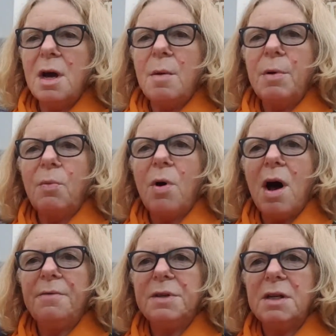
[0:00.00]
But what
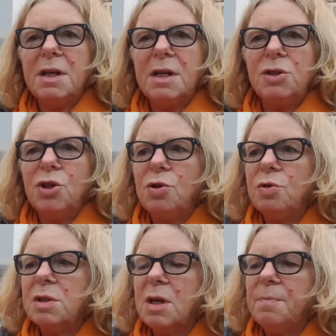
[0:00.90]
I've done is
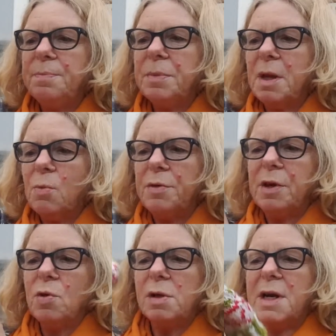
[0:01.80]
used what they
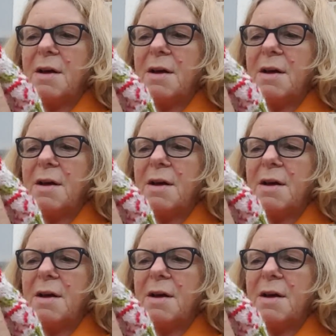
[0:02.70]
call an